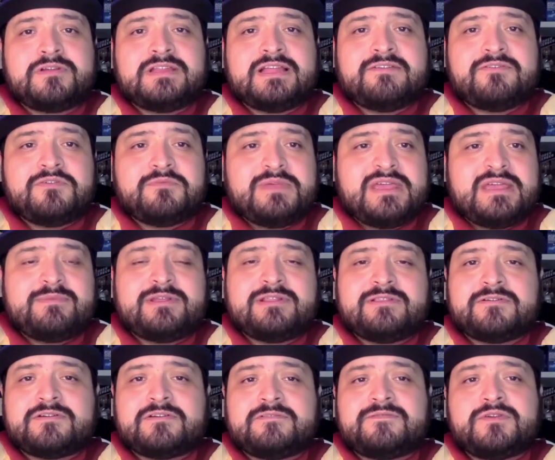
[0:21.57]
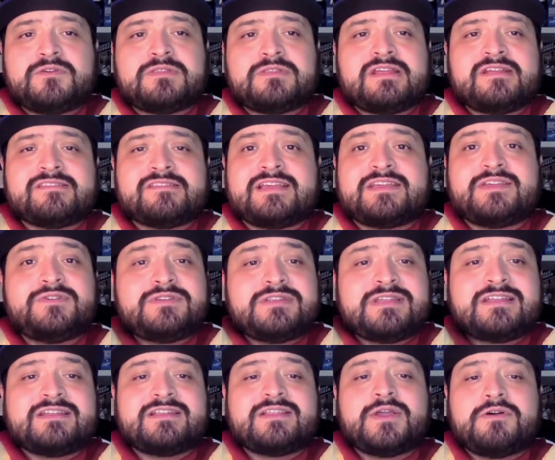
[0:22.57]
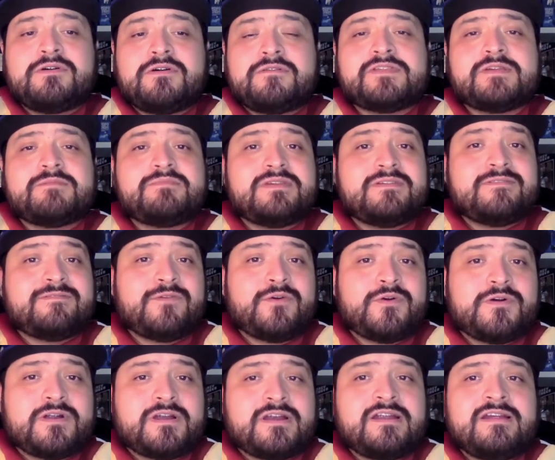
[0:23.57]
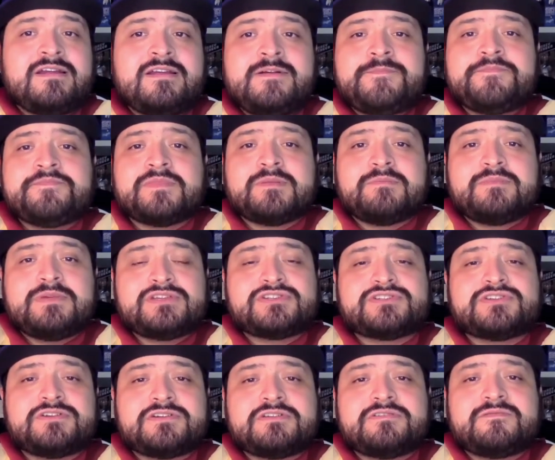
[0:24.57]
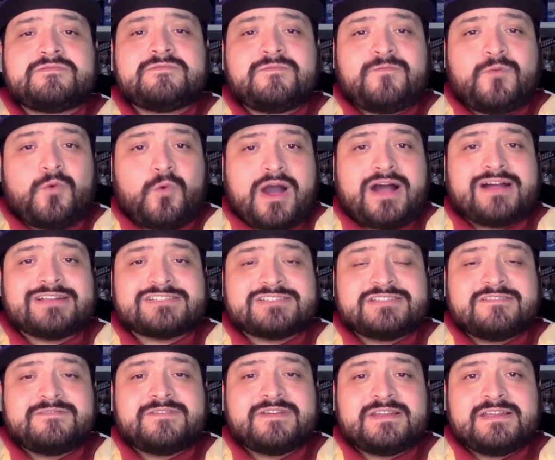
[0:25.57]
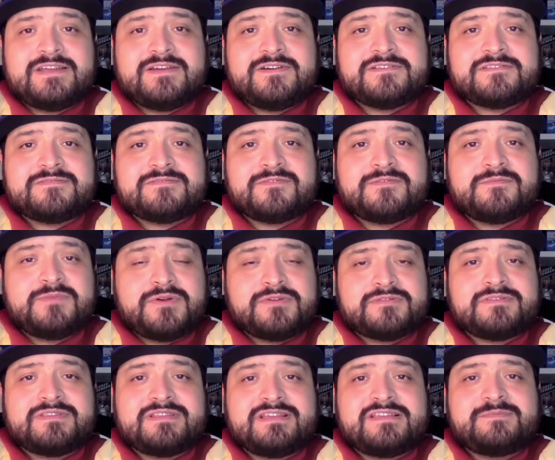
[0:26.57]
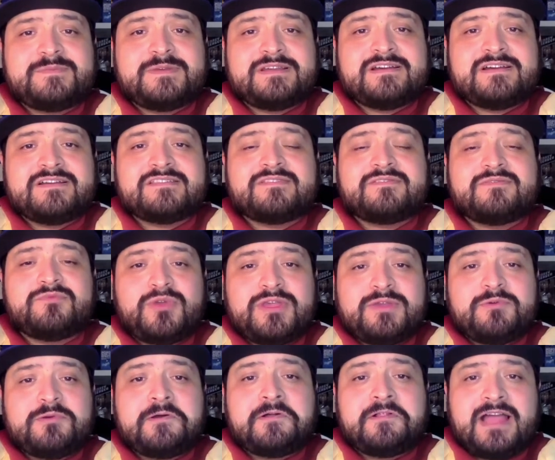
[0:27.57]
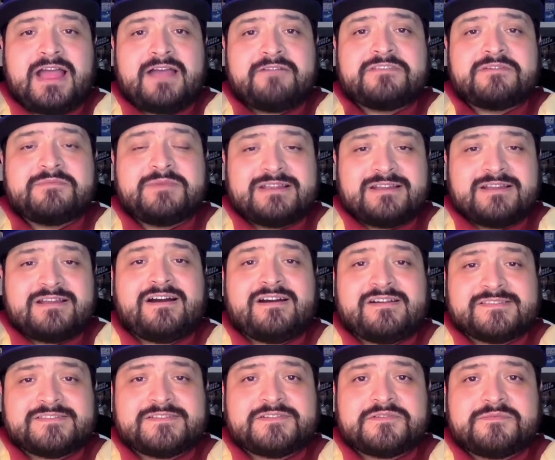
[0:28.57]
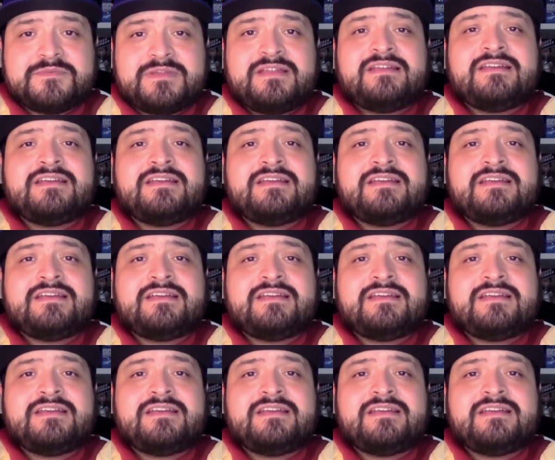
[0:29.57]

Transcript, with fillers: level, maybe learn a few things that you didn't know of them before. Be sure to watch the videos for most of these because we will have them in costume.